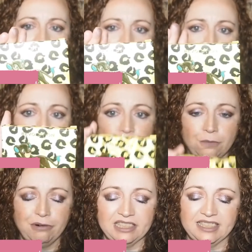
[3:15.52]
Jungle
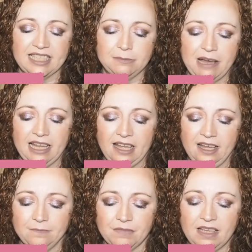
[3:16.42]
Princess
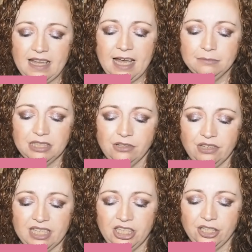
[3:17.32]
palette.
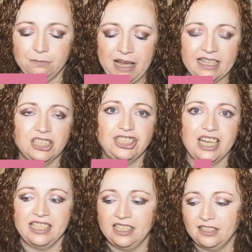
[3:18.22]
Absolutely cute
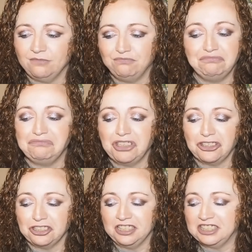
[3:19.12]
packaging. Not
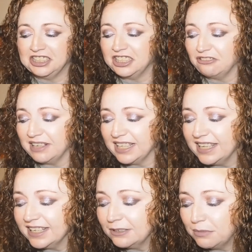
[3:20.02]
going to disagree
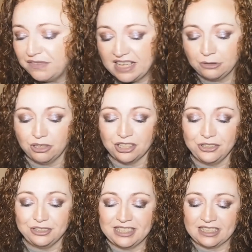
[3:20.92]
with anyone
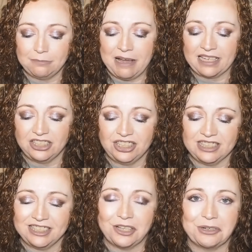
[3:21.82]
who says the
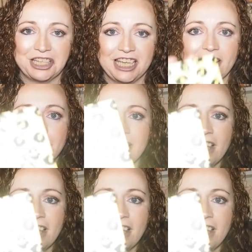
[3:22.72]
packaging's so cute,